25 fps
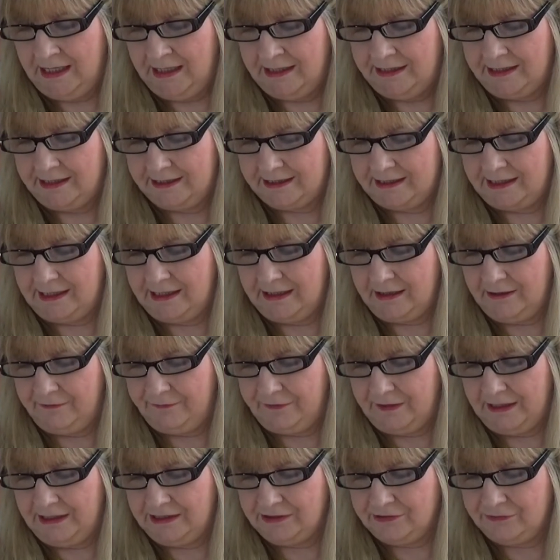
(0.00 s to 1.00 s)
The king
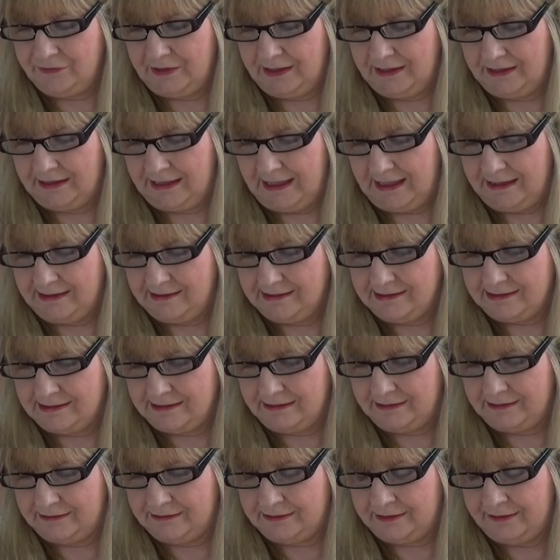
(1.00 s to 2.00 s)
of Israel
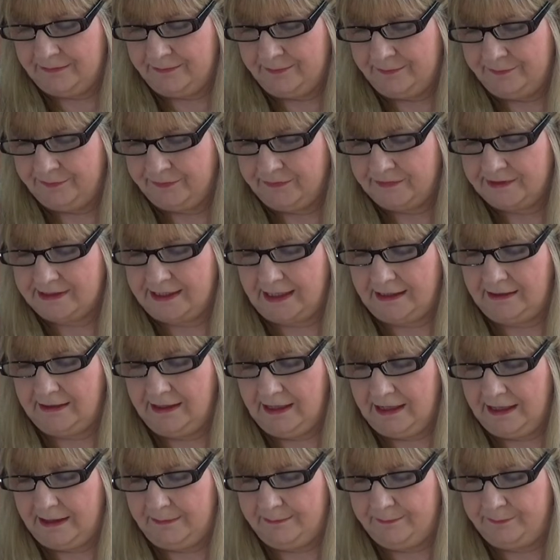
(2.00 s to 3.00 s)
answered, "Tell
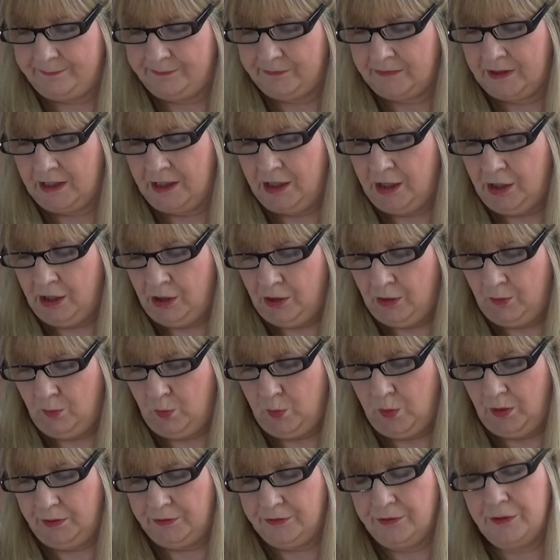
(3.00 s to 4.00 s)
him,
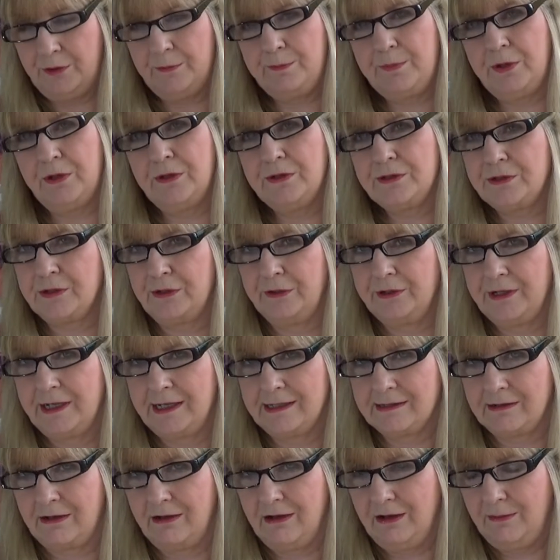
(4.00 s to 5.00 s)
one who puts on
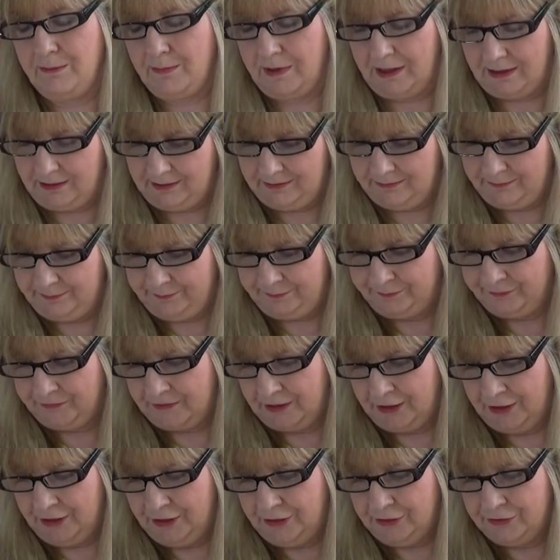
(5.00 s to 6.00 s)
his armor
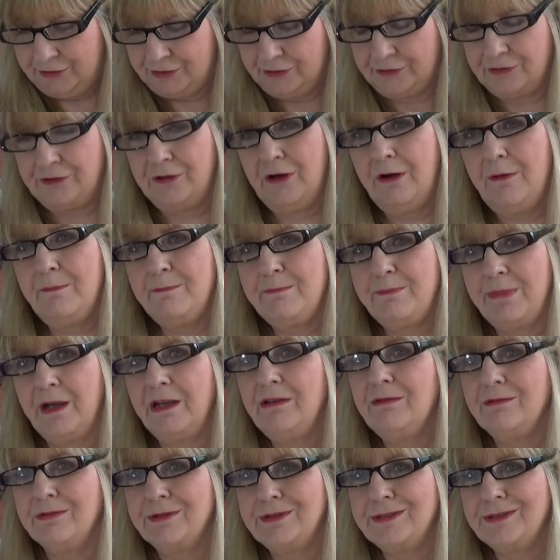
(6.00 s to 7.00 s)
should not
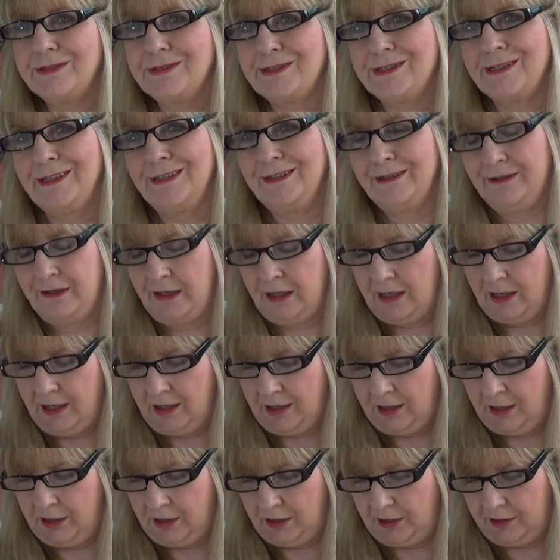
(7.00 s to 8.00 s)
boast
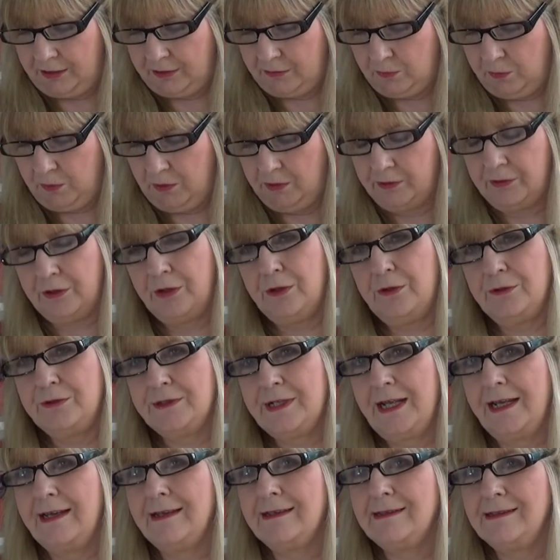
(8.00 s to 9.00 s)
like one who
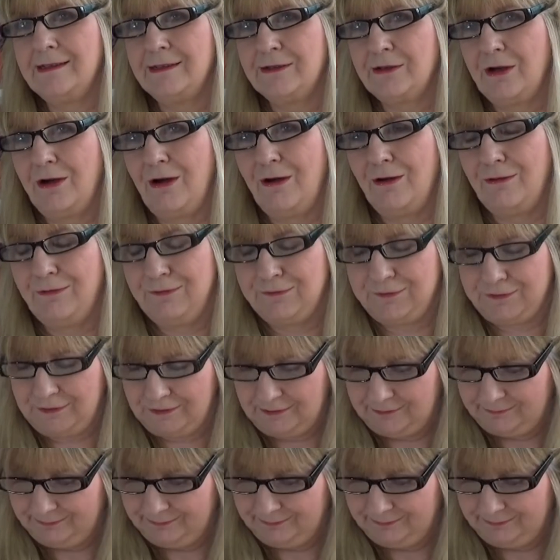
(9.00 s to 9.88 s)
takes it off."